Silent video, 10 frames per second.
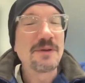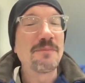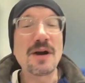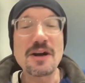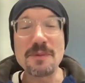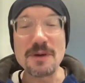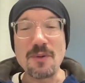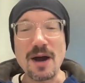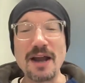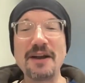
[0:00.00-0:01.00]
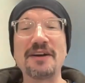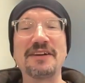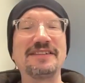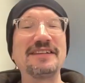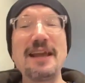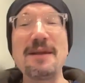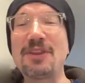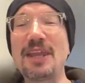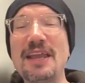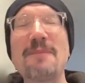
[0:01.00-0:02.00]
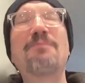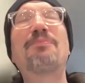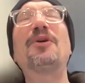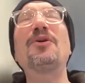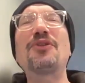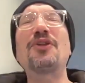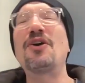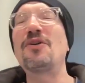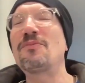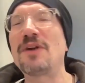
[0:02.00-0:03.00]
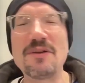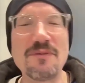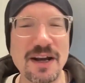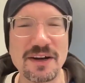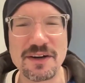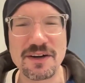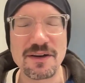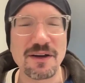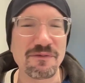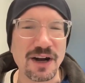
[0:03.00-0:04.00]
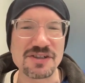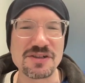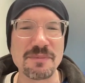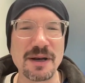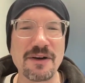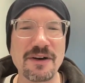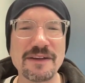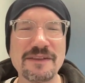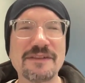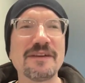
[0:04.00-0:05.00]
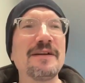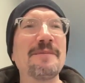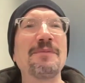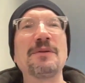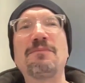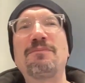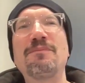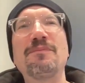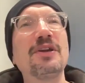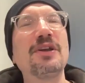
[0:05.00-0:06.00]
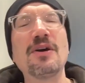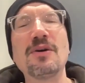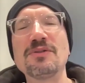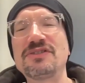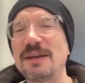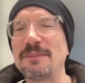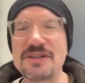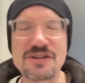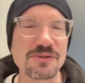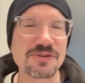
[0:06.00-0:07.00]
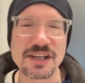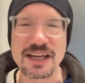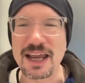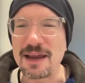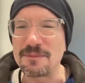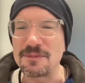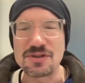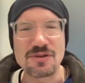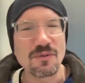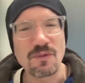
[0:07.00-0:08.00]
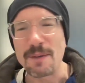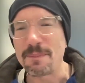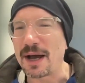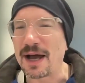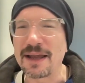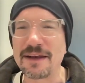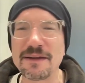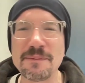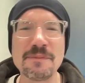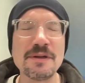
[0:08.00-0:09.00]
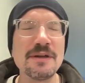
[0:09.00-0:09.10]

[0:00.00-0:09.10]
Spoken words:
Mark McGwire, same thing, broke the home run record of Roger Maris. Sammy Sosa came right behind him.